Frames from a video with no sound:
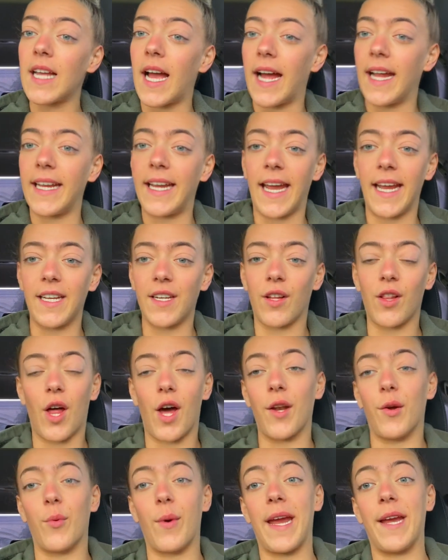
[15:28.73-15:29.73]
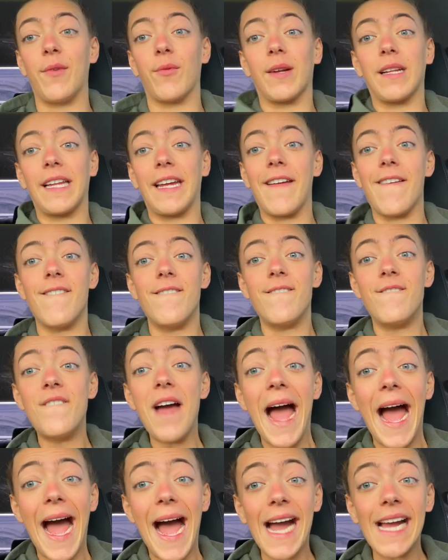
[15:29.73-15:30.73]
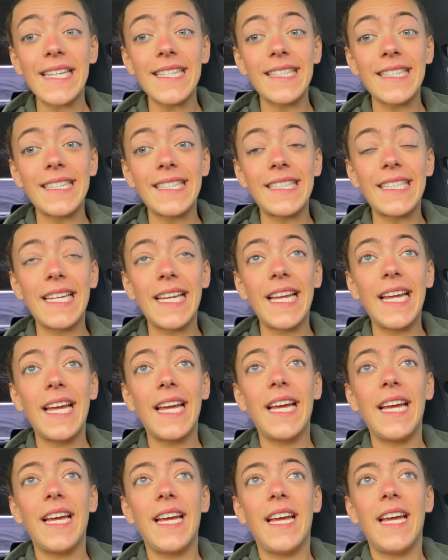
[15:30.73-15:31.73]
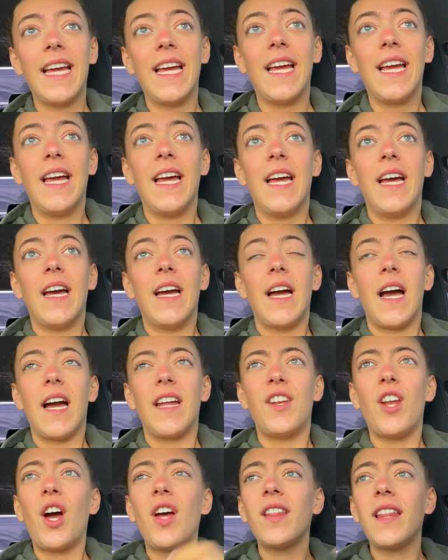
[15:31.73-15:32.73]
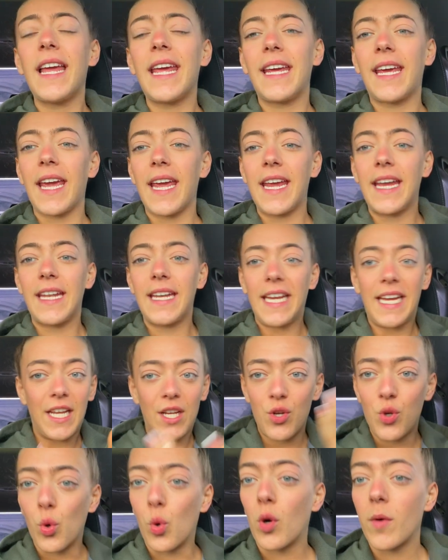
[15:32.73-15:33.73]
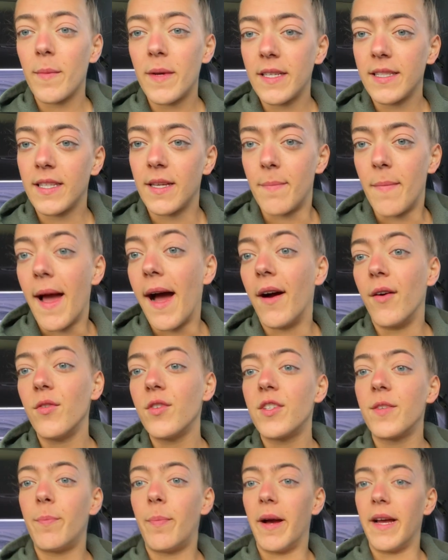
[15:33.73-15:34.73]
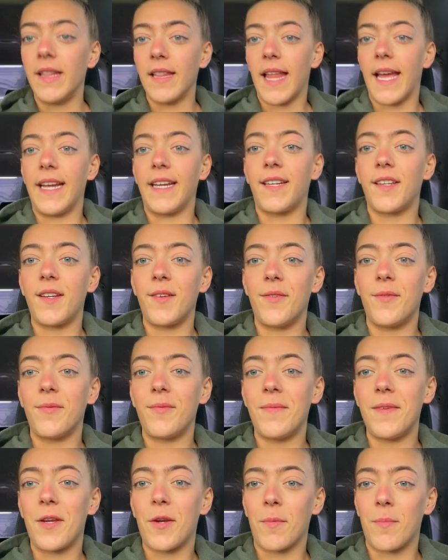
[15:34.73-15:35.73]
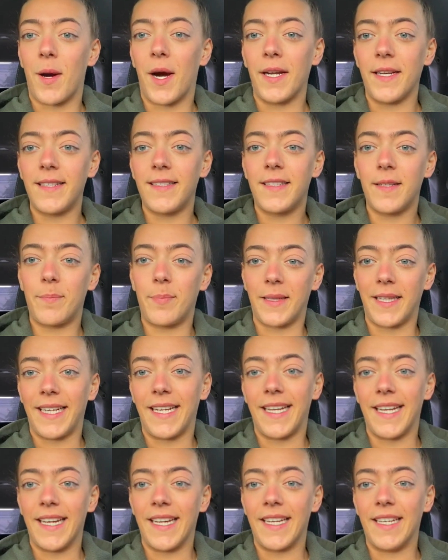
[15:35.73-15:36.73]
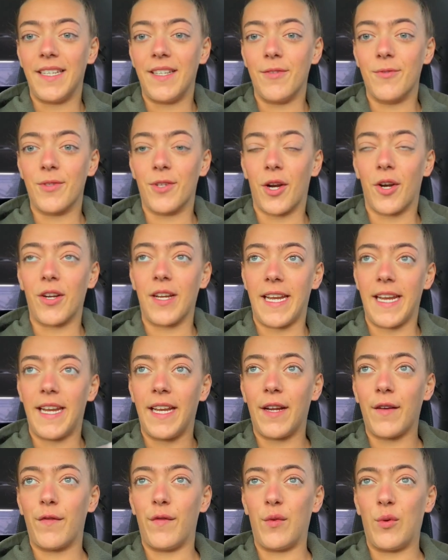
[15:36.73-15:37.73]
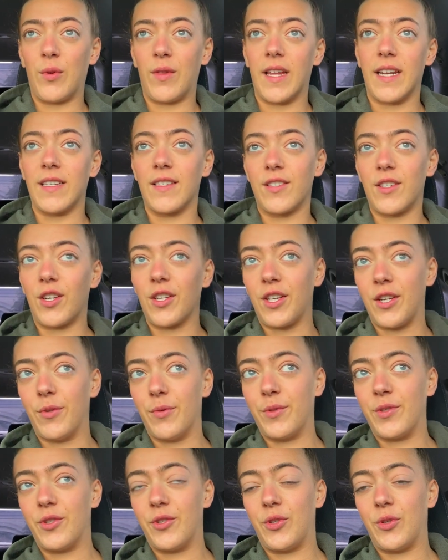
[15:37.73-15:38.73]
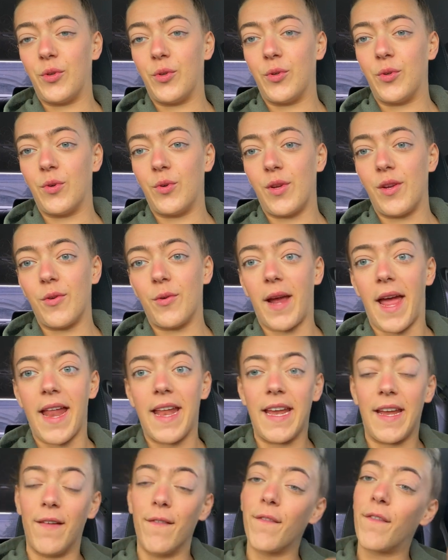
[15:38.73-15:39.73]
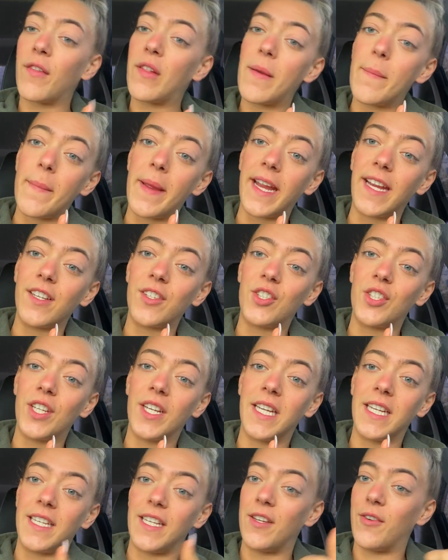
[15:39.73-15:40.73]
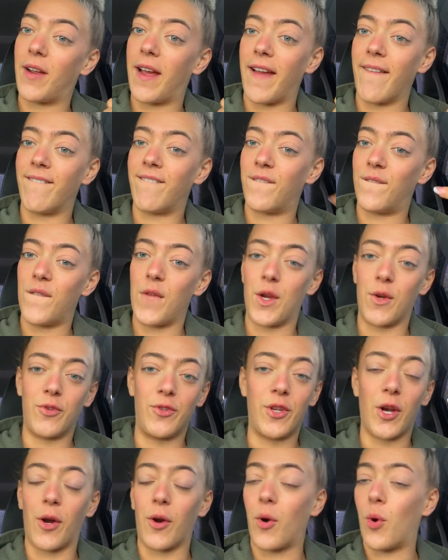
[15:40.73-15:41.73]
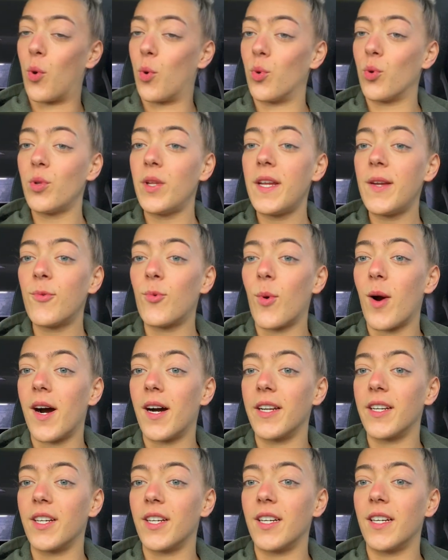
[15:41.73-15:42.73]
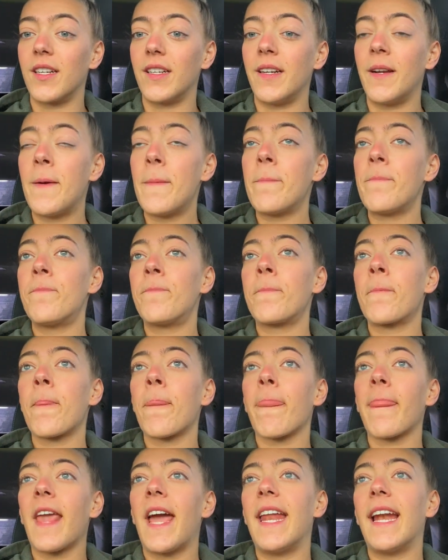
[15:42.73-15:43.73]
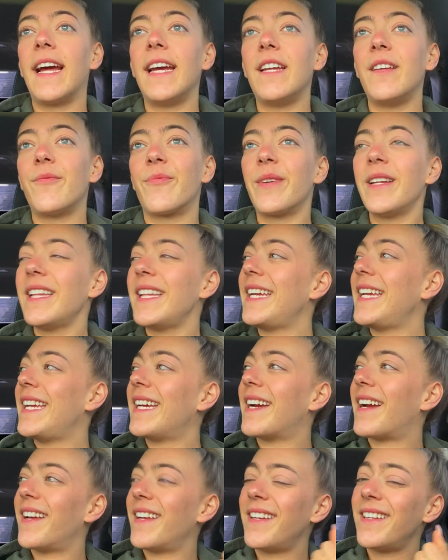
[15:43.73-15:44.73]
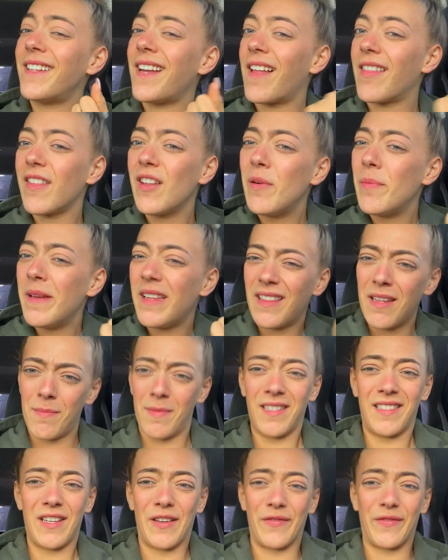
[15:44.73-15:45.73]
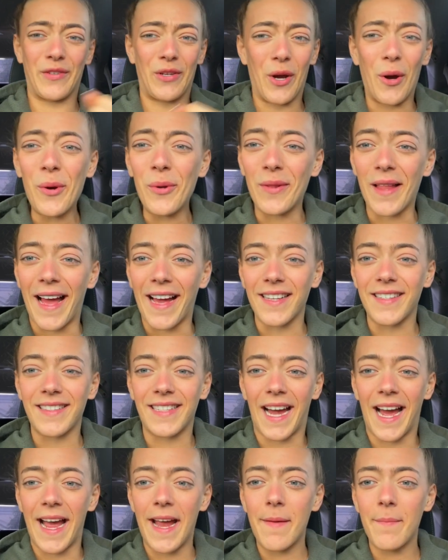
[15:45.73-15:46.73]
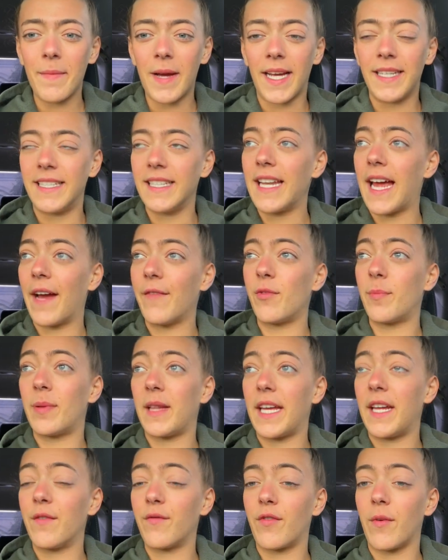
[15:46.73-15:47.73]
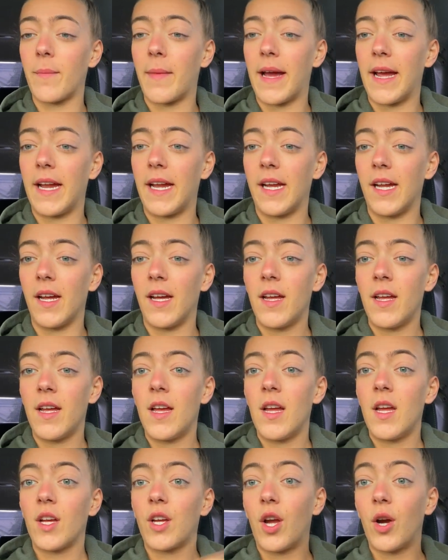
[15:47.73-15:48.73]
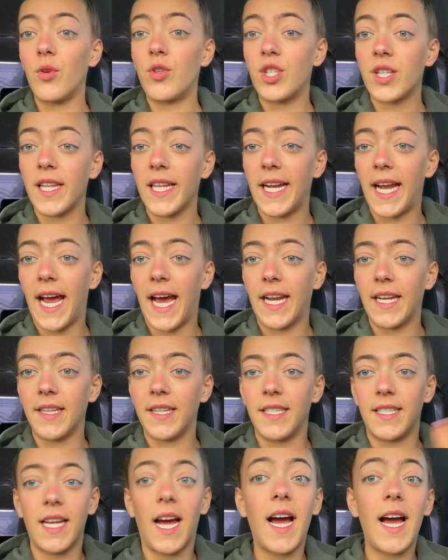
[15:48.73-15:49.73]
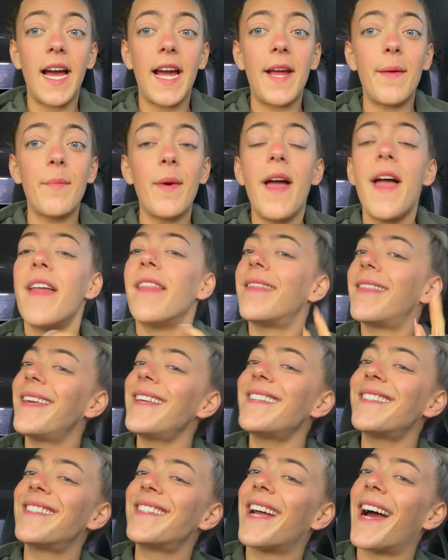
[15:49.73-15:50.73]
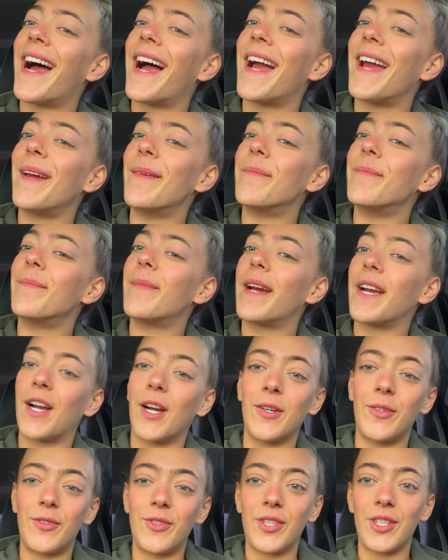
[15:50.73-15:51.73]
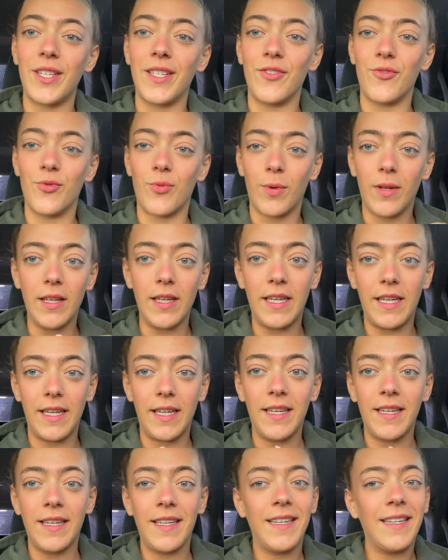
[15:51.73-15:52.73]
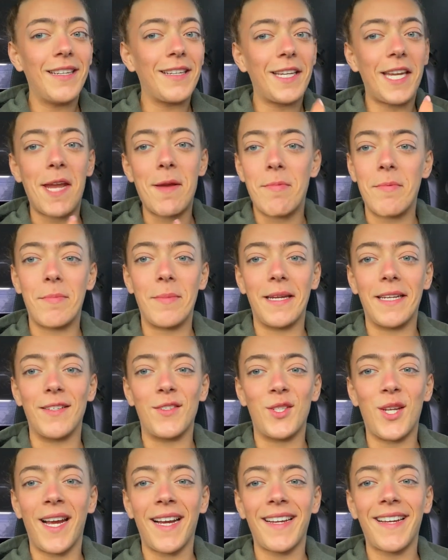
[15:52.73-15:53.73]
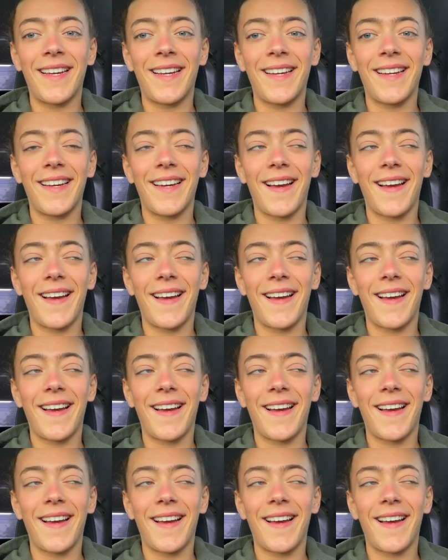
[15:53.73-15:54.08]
I gained a lot of weight really fast. Not like an enormous amount, but like your body's depleted. You start eating food that it's not used to. You get inflammation. You get, you start holding water. And I really a, a little bit let myself go last time. I didn't have a plan from my coach that I had at the time. This time, my coach is really keeping me in check.